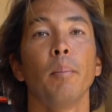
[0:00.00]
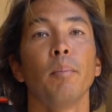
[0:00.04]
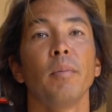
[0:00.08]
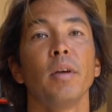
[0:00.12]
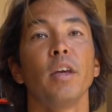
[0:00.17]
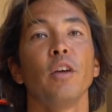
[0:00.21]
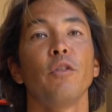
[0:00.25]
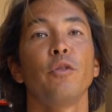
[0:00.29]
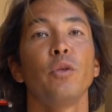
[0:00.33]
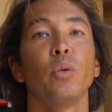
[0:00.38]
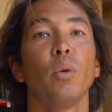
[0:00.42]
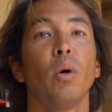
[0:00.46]

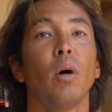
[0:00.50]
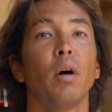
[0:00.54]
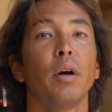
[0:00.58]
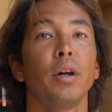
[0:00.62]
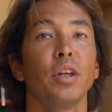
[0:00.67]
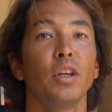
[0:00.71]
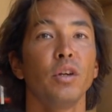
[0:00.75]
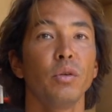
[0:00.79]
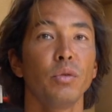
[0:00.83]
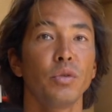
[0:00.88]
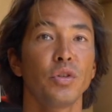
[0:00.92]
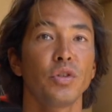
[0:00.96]
If you are
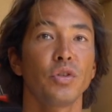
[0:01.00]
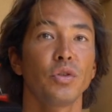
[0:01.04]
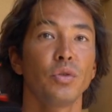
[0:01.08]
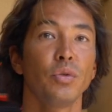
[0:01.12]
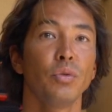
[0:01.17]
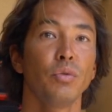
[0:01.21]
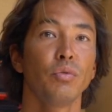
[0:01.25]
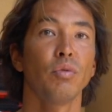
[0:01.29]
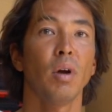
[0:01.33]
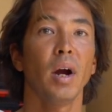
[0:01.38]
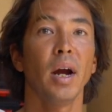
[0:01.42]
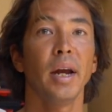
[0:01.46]
used
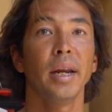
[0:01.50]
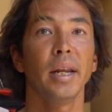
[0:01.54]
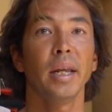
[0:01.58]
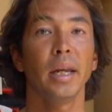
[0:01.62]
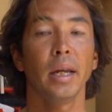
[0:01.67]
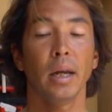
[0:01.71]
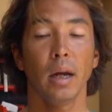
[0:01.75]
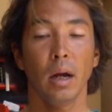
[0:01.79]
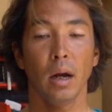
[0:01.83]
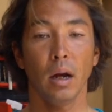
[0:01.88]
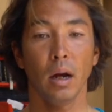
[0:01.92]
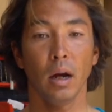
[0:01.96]
to
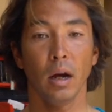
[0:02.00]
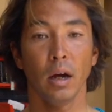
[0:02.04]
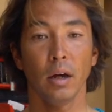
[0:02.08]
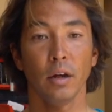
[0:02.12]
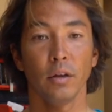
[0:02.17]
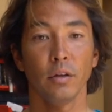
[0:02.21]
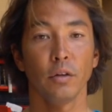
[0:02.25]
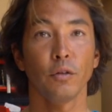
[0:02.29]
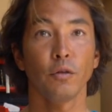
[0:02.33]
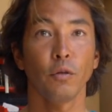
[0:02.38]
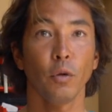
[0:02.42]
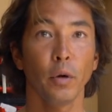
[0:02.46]
riding
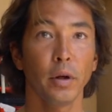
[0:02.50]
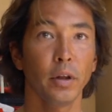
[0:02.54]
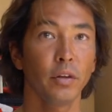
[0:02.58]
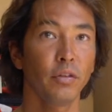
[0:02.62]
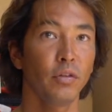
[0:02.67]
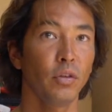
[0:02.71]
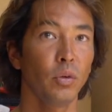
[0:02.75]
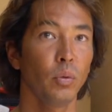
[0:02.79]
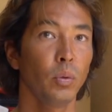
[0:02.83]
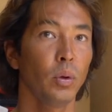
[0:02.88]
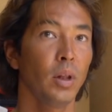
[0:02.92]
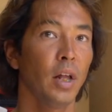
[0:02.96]
other
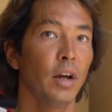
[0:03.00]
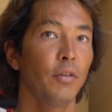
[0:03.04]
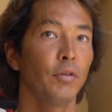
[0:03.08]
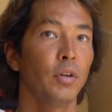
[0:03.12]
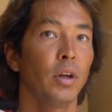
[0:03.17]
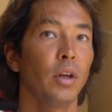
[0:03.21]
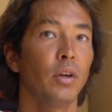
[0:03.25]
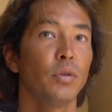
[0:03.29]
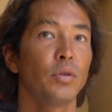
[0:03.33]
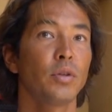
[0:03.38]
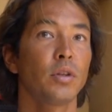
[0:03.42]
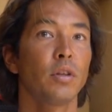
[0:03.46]
foils, you will have to
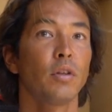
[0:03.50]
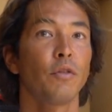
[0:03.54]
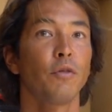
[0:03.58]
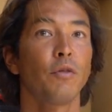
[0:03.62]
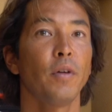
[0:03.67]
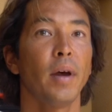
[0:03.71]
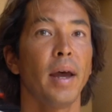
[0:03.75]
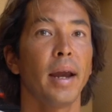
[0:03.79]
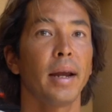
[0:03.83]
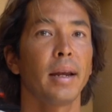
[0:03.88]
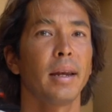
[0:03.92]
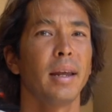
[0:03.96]
get used to the
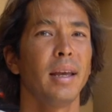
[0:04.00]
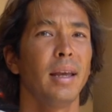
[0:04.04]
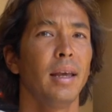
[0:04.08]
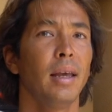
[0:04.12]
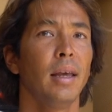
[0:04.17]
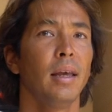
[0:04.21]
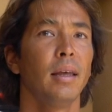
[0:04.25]
fact